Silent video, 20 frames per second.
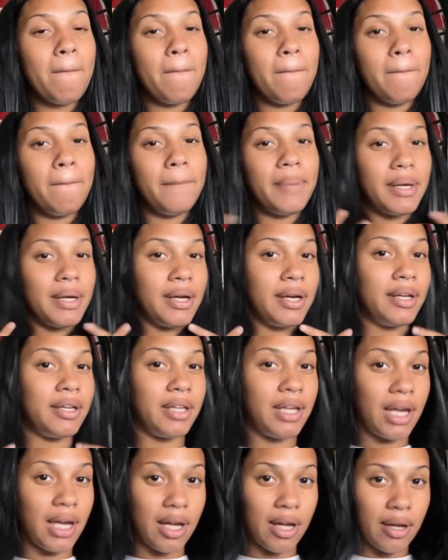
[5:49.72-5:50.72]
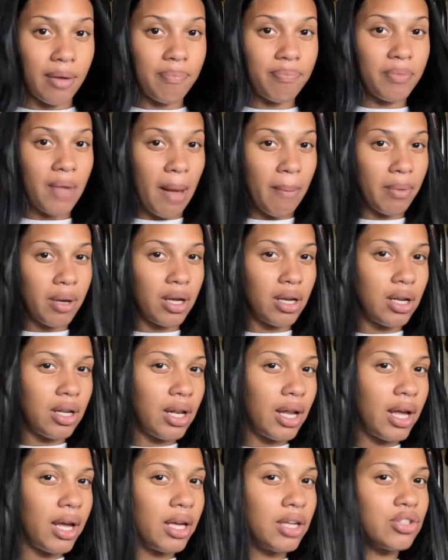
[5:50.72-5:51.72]
But yeah, I'm gonna
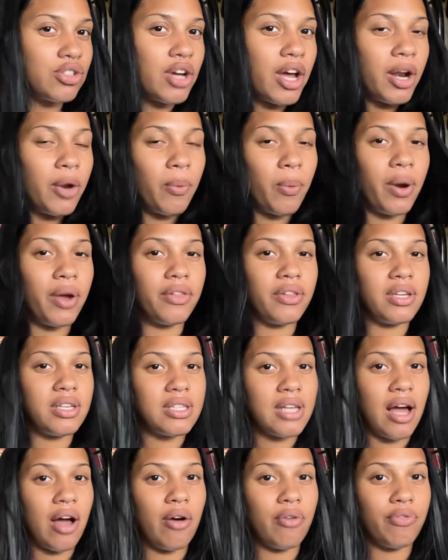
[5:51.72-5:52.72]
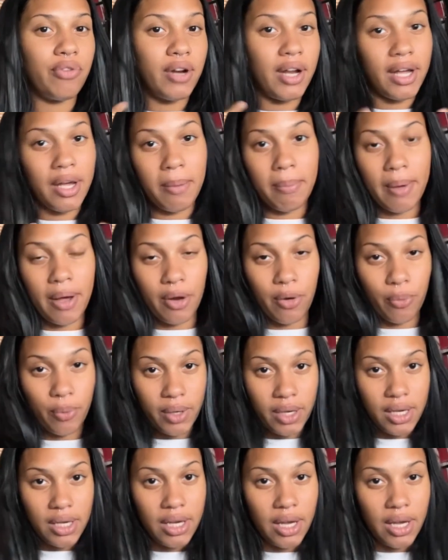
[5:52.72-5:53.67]
like try to wear these out for like about a week,